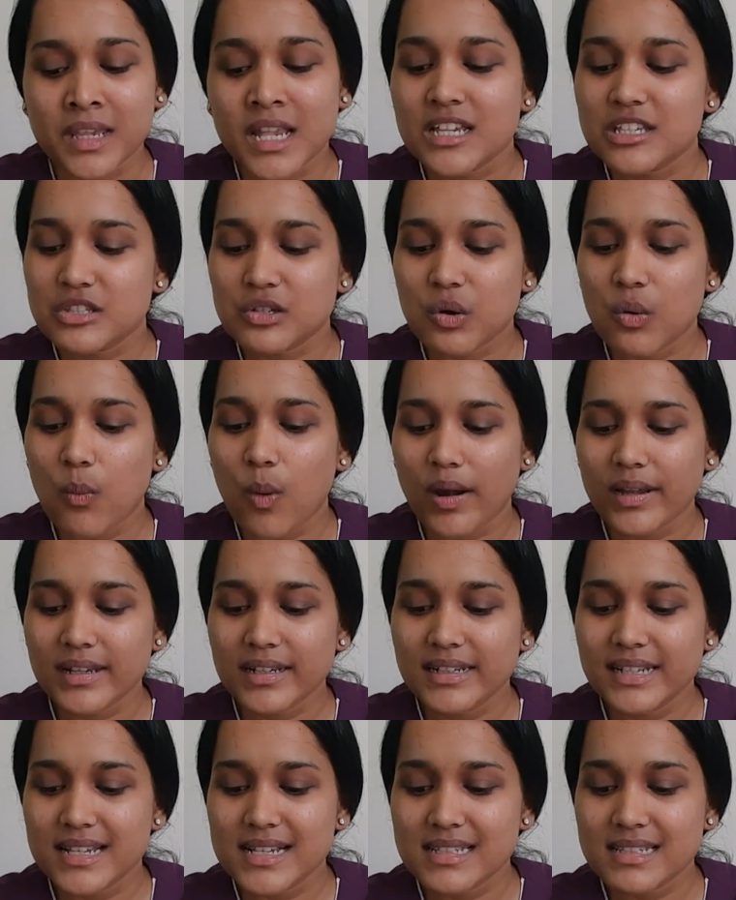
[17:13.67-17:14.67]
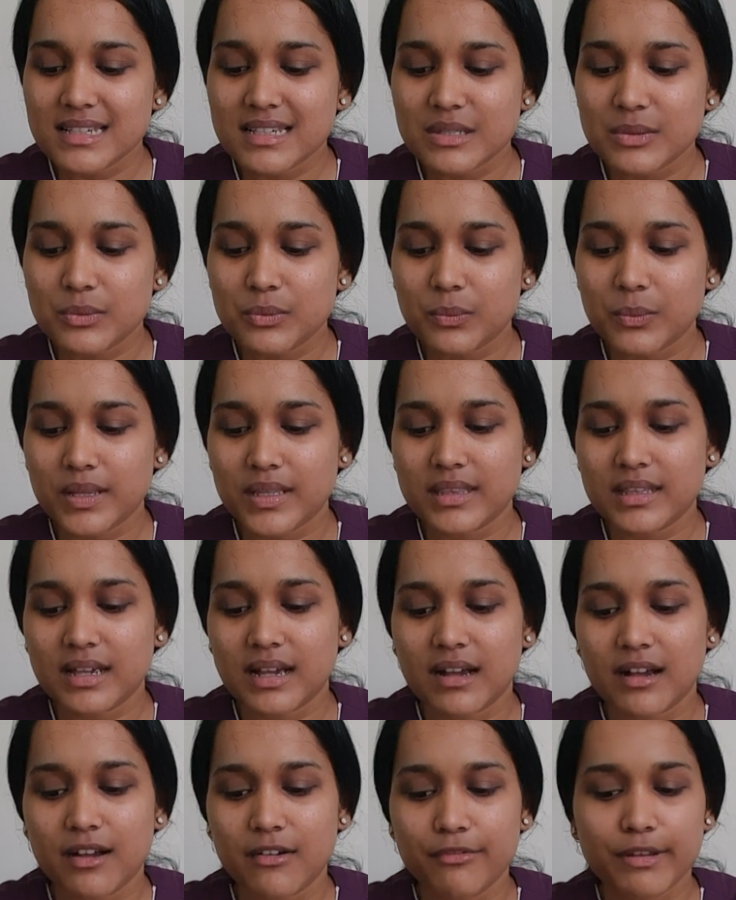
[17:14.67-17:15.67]
So what it deals is with,
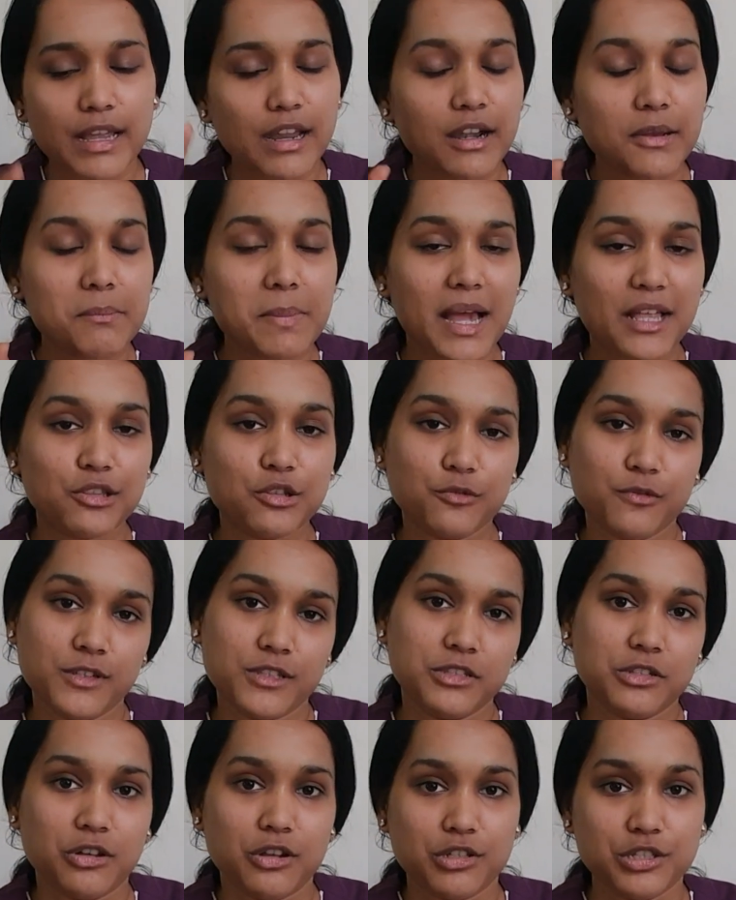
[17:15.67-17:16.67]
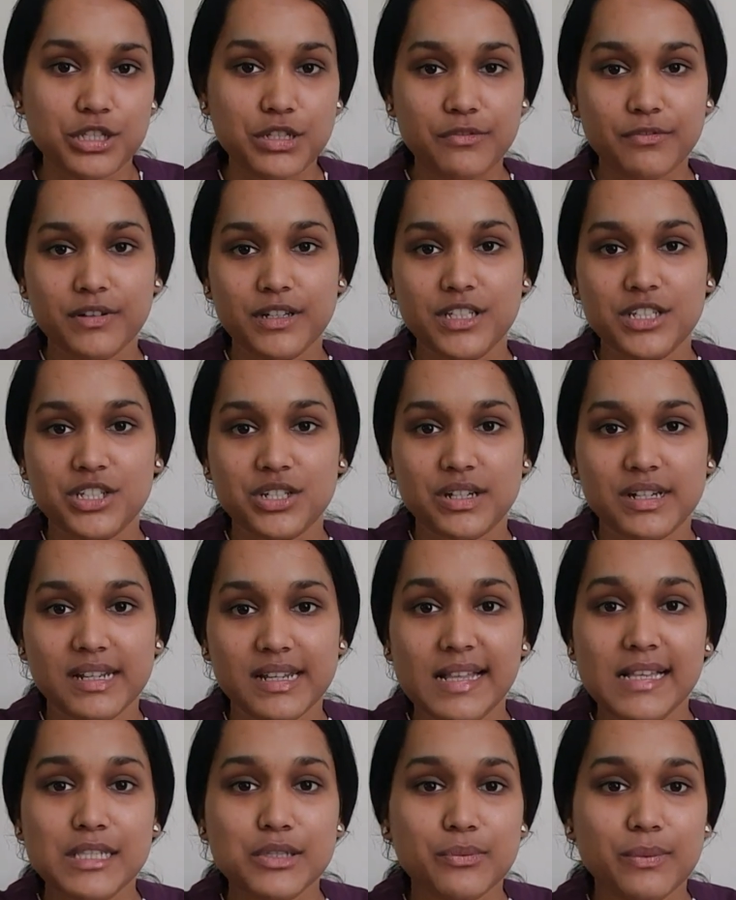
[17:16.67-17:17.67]
we had pathophysiology, which
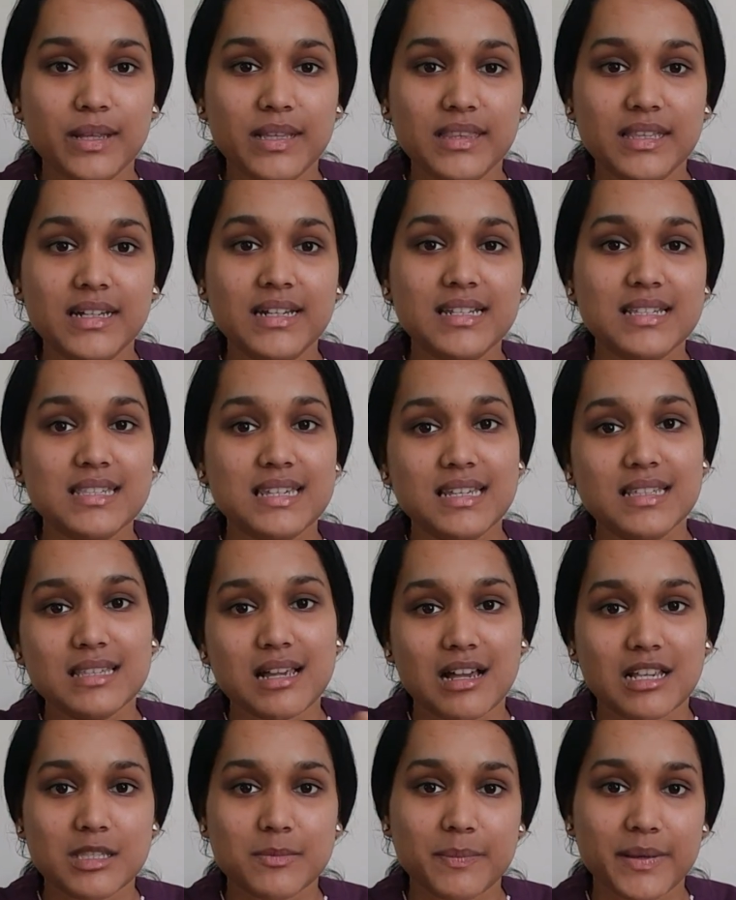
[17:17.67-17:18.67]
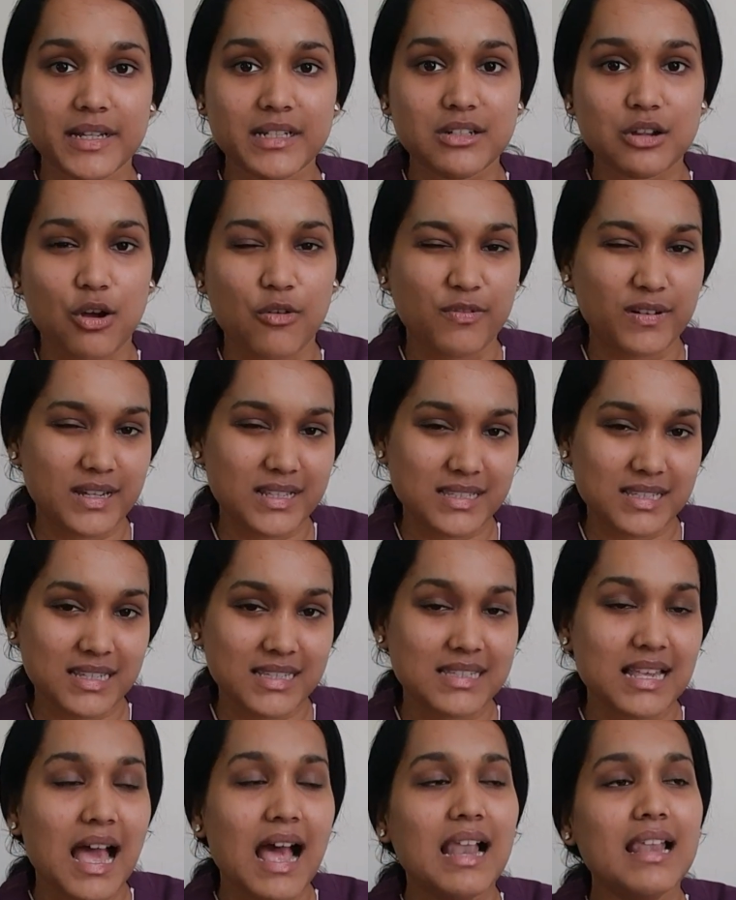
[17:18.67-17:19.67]
deals with the disease aspect of a disease,
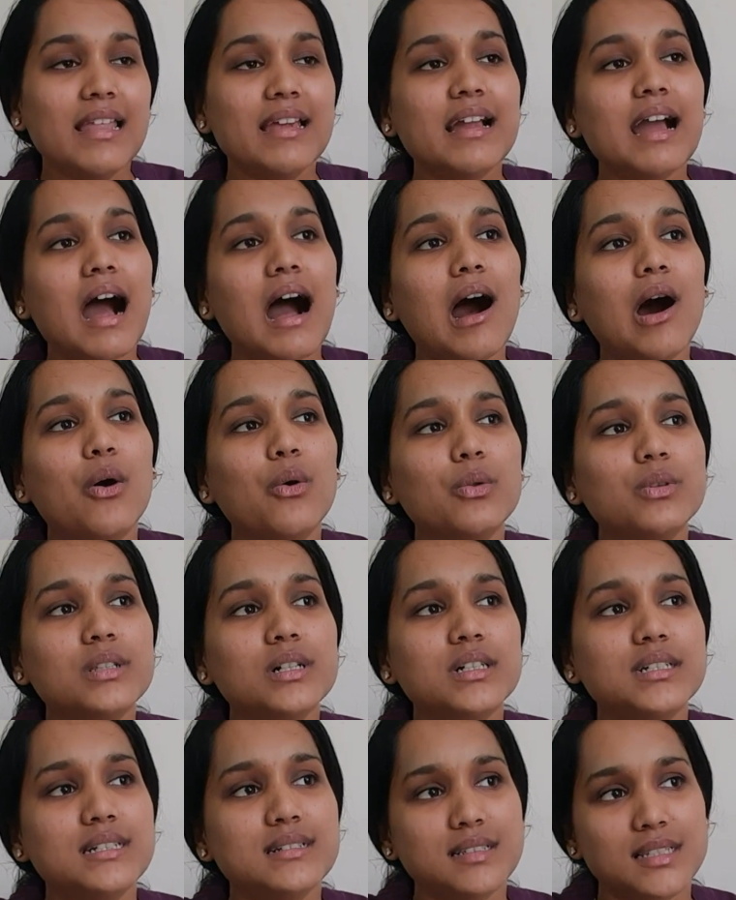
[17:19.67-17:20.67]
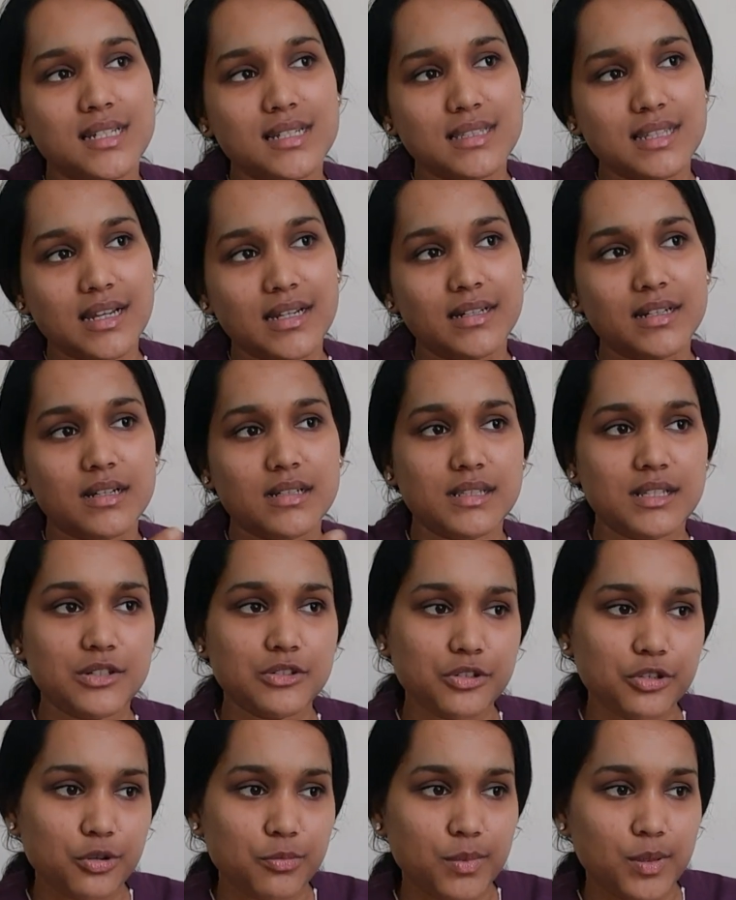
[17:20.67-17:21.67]
like how the disease enters into
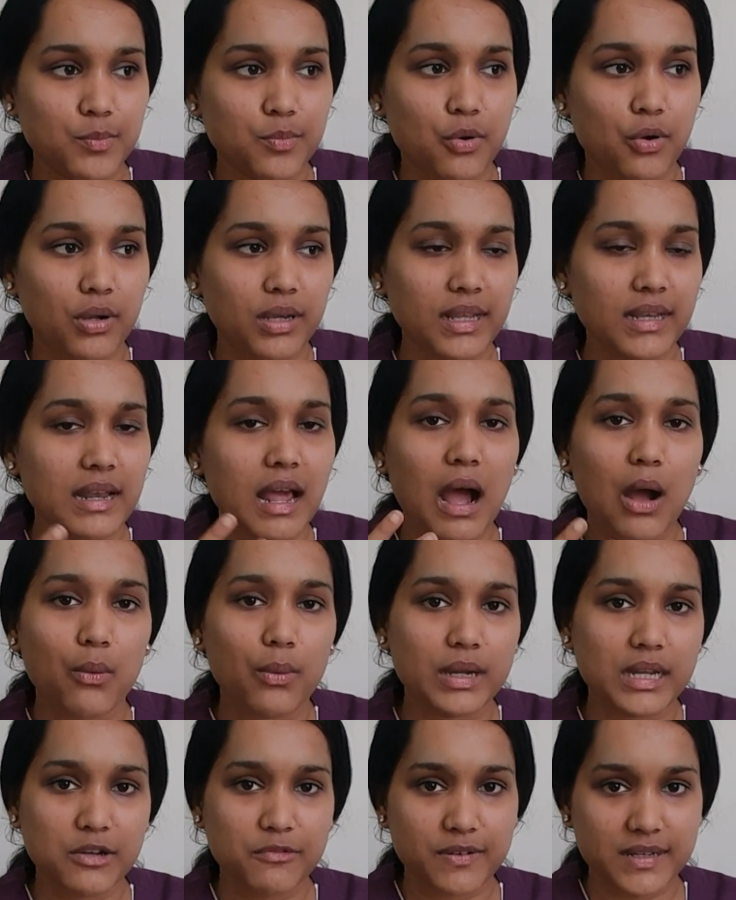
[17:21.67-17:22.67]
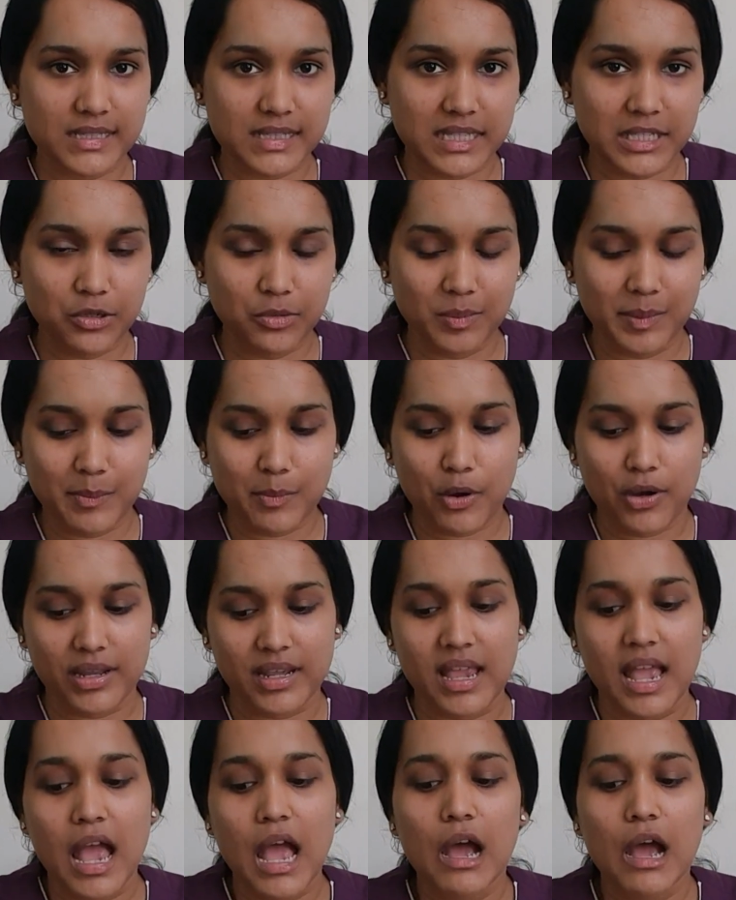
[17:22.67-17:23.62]
human body and how it affects the human body.